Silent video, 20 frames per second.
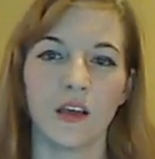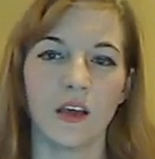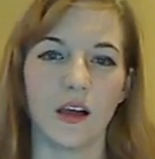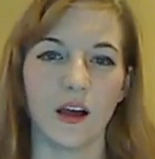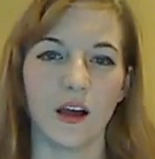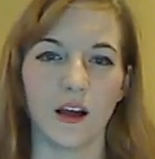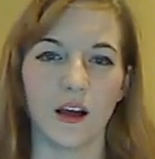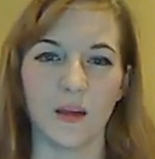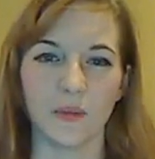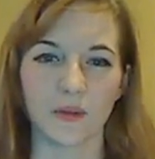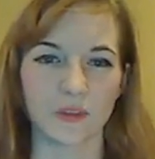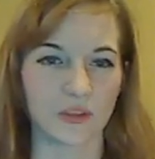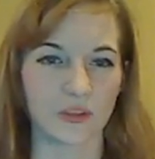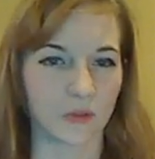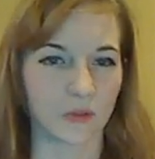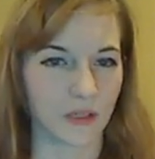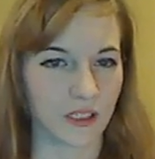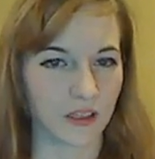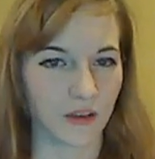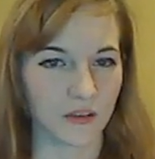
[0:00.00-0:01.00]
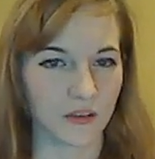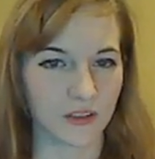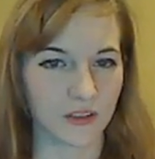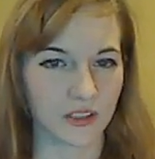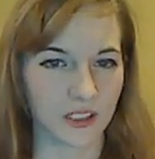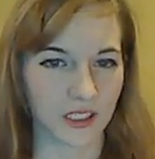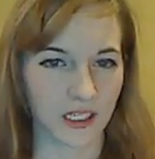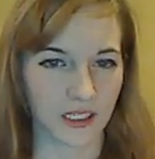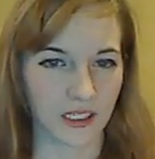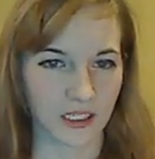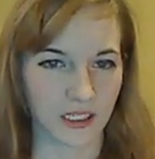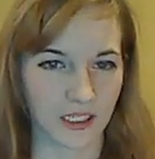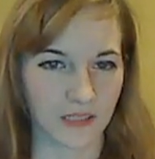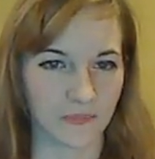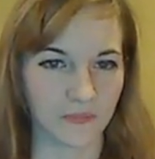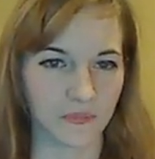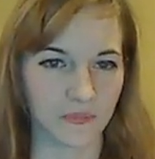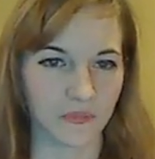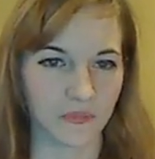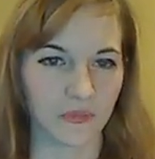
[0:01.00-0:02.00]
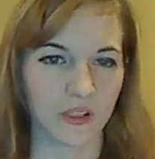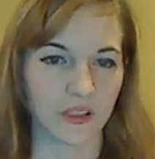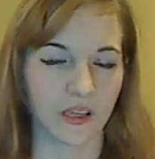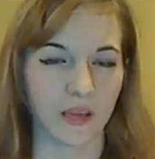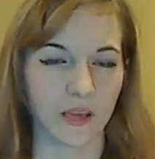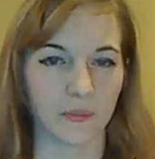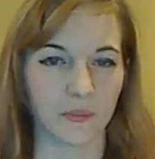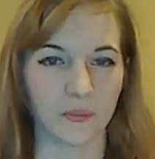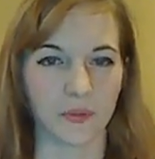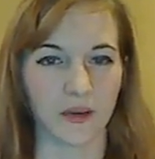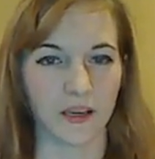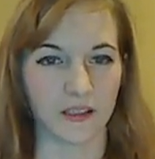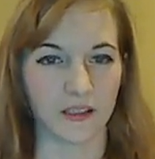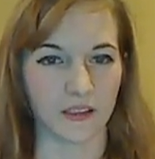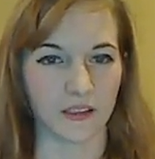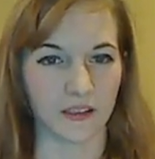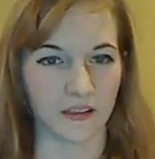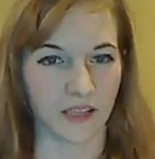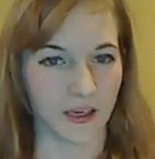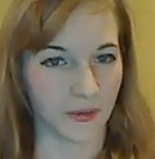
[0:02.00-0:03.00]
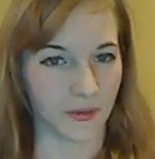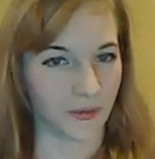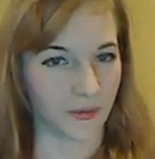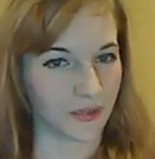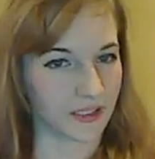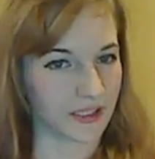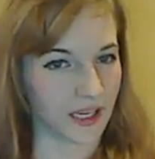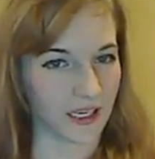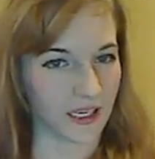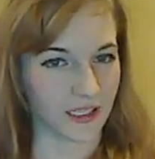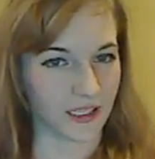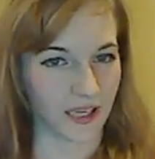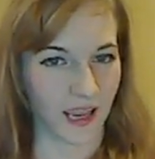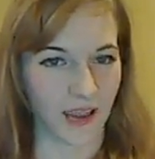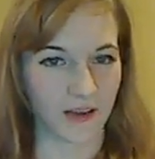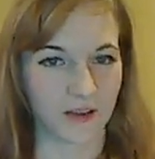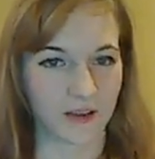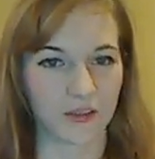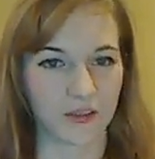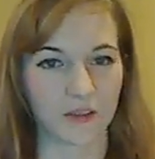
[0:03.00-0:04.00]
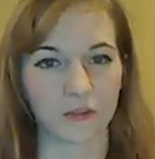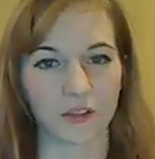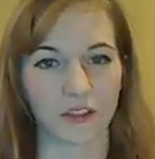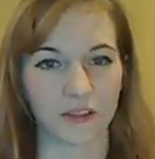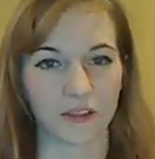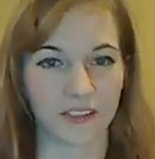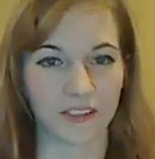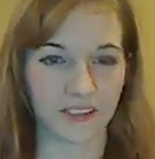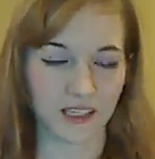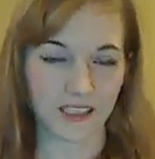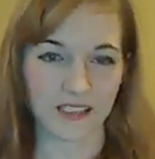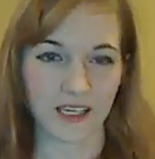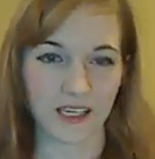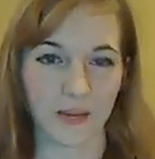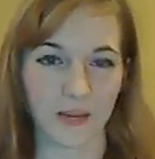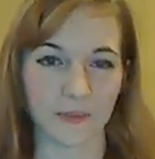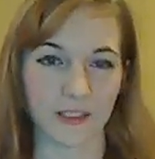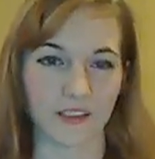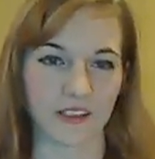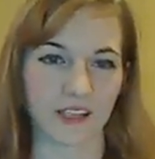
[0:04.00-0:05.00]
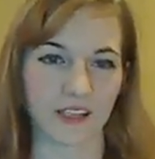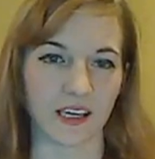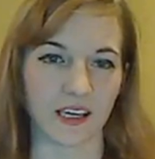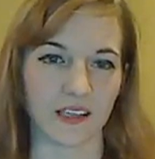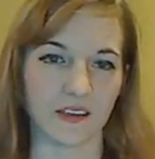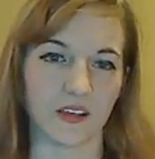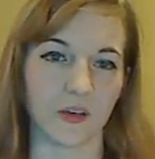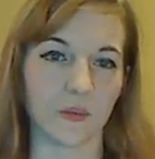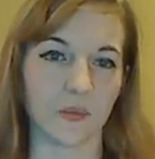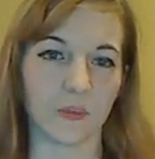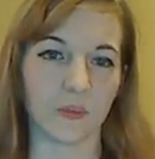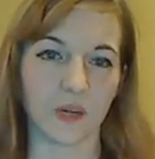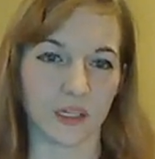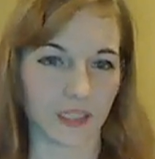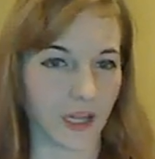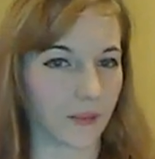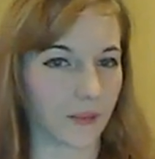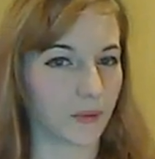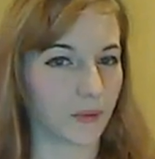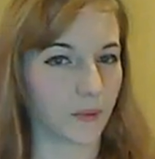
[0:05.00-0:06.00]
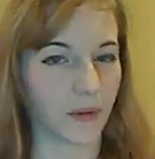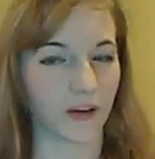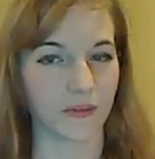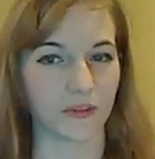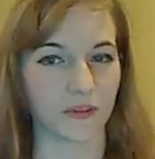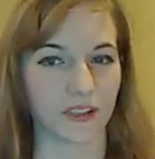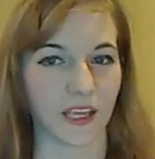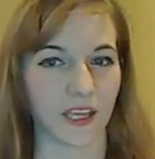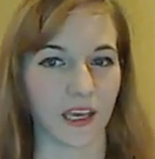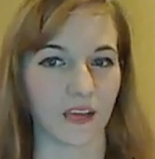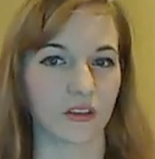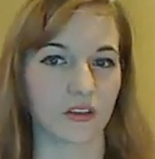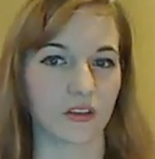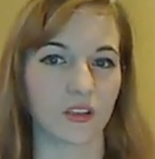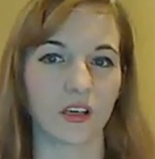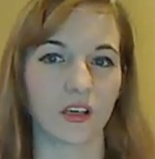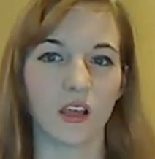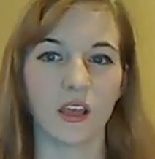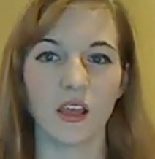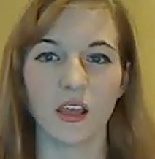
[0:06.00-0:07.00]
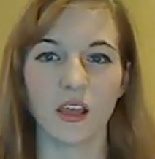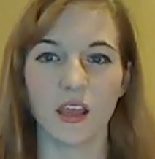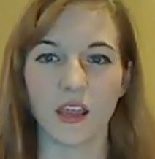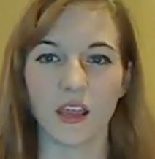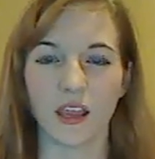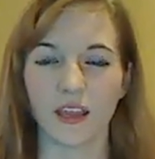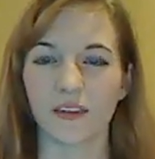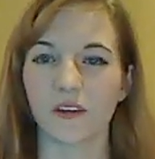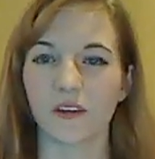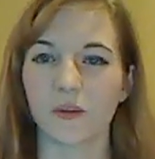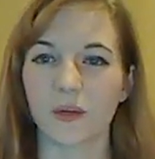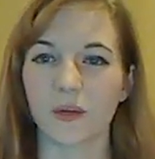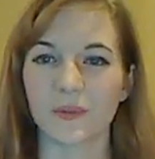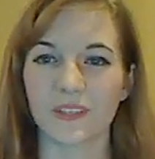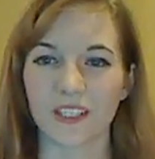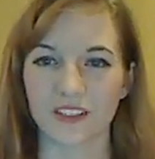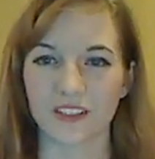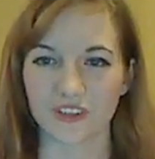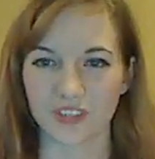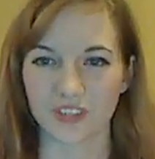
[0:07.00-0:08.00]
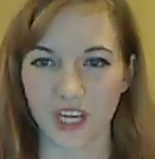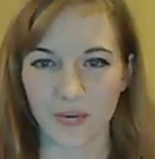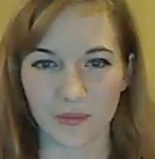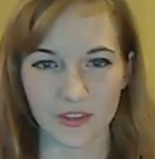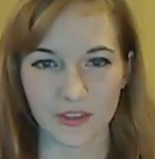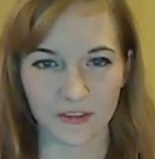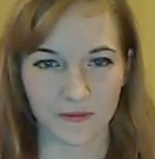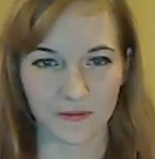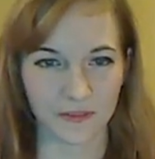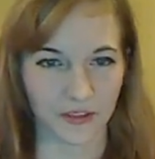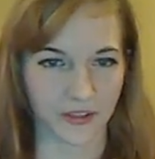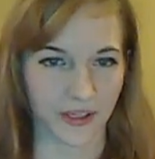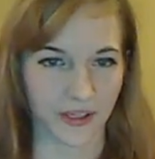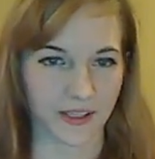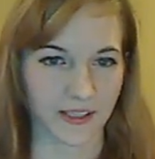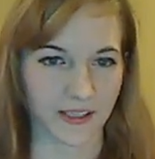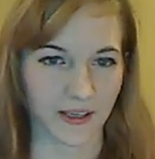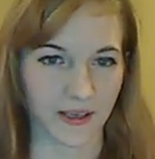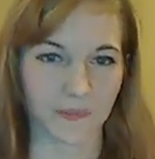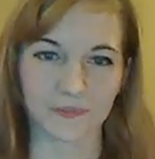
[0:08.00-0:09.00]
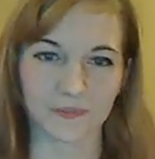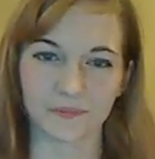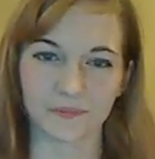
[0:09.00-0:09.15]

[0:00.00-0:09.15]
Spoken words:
It was $20 to get in, but they only take cash. There is an ATM on site, though, but come prepared with cash. And their website's chambersoffear.com.